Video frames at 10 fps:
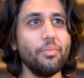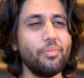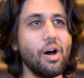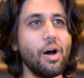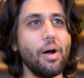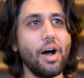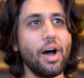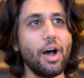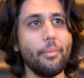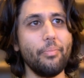but
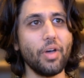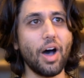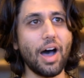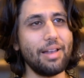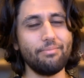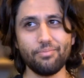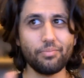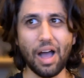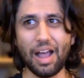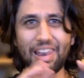um, I
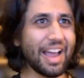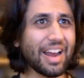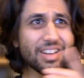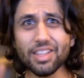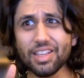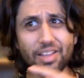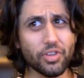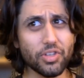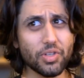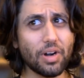I like to think
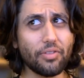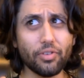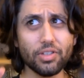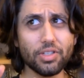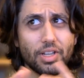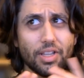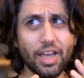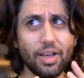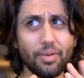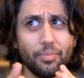this is reference to
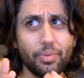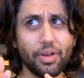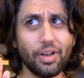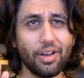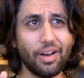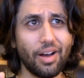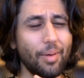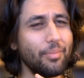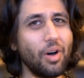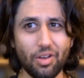that, but
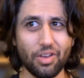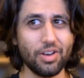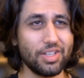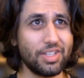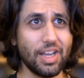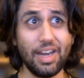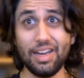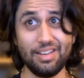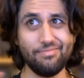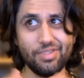I'm not gonna
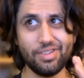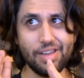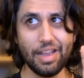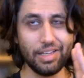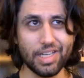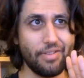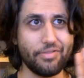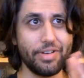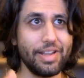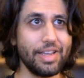say it
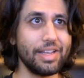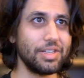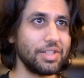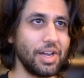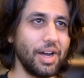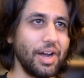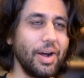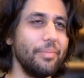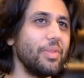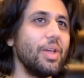definitely is.
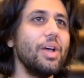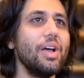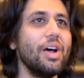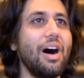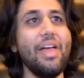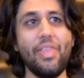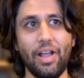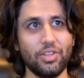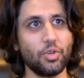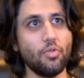Um, I think
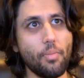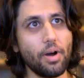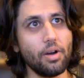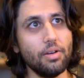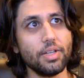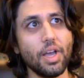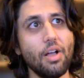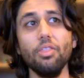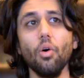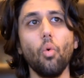it's a cool pose.
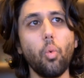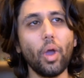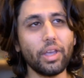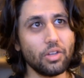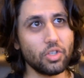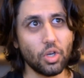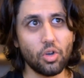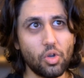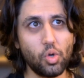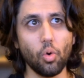The wings are
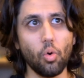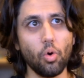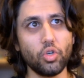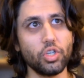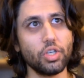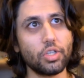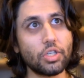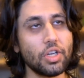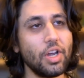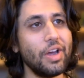
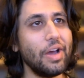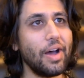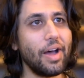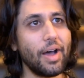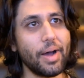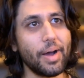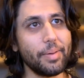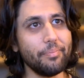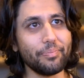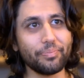gorgeous.
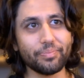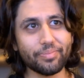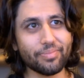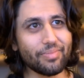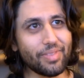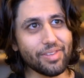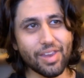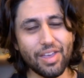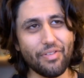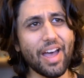Um,
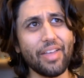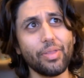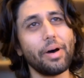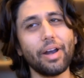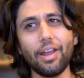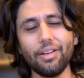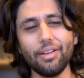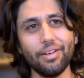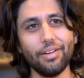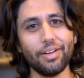if I had the money
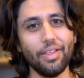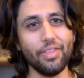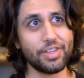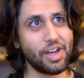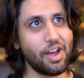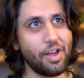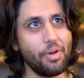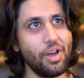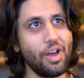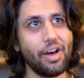and the time,
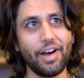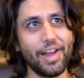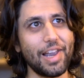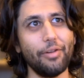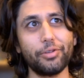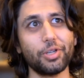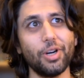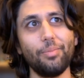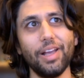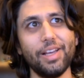I'd love to
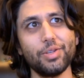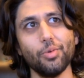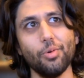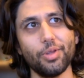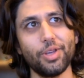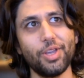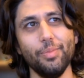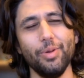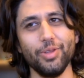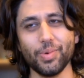replace all the
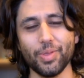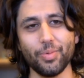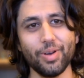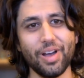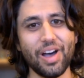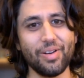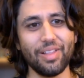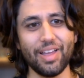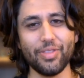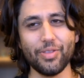humans with uh,
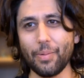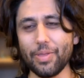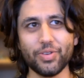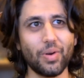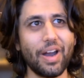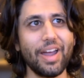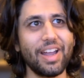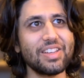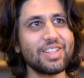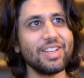like with
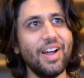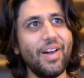dryads